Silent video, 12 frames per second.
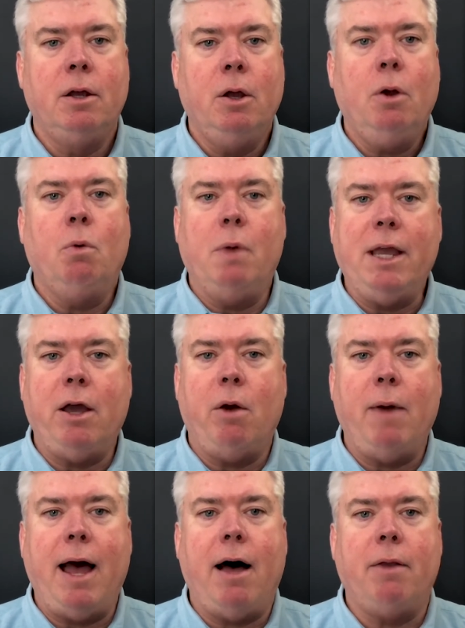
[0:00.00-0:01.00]
We
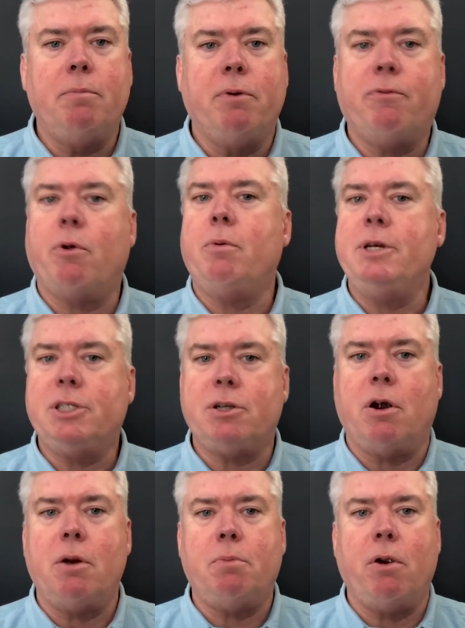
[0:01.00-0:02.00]
go out before we
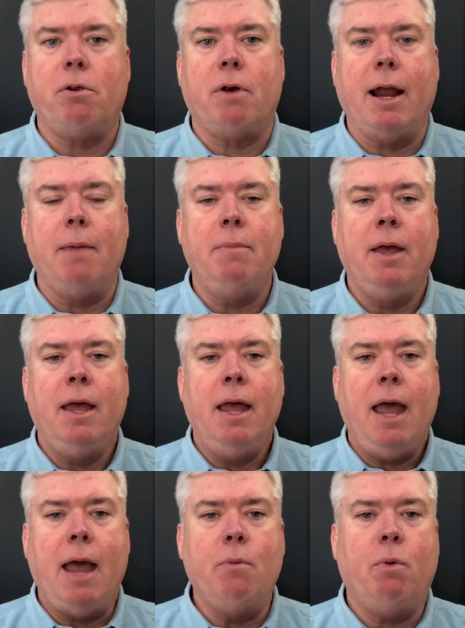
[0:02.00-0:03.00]
start a program
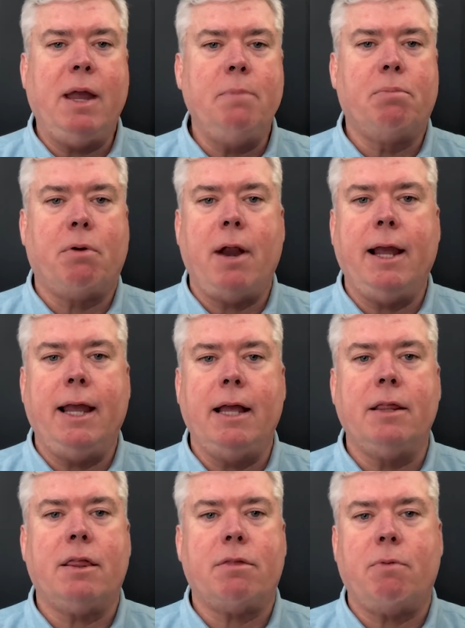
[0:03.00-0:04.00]
and we bring
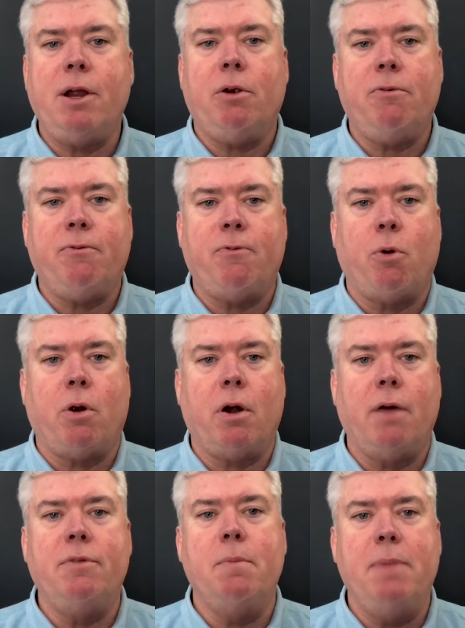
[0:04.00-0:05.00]
in 3 or
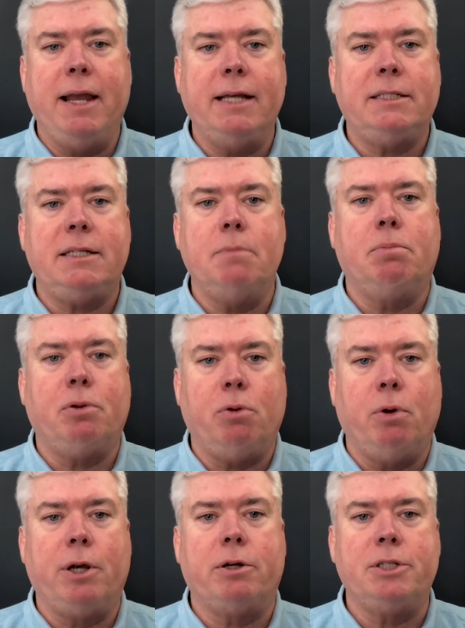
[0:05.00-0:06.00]
4 of the biggest
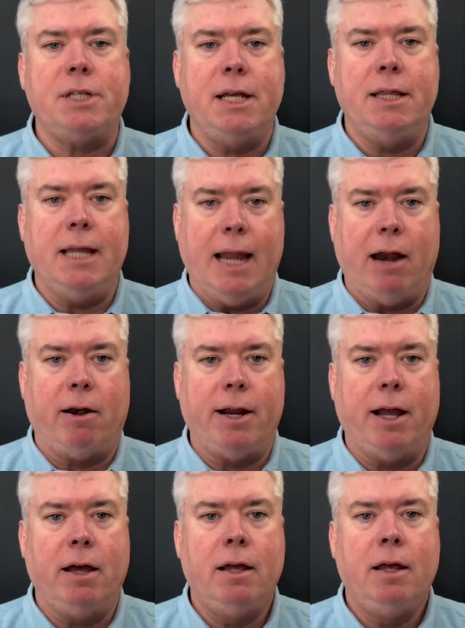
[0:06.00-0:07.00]
employers in the
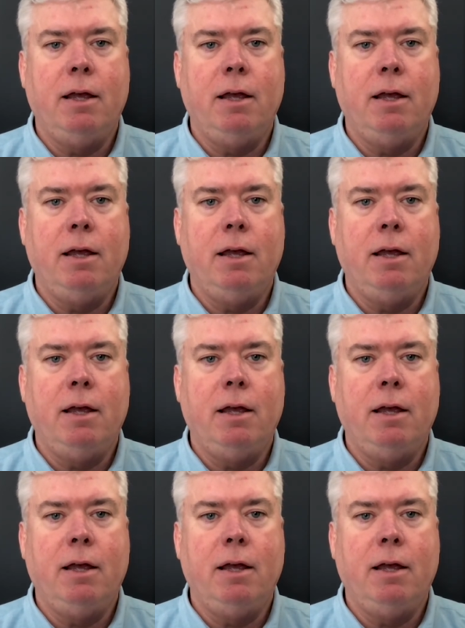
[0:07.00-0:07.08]
area.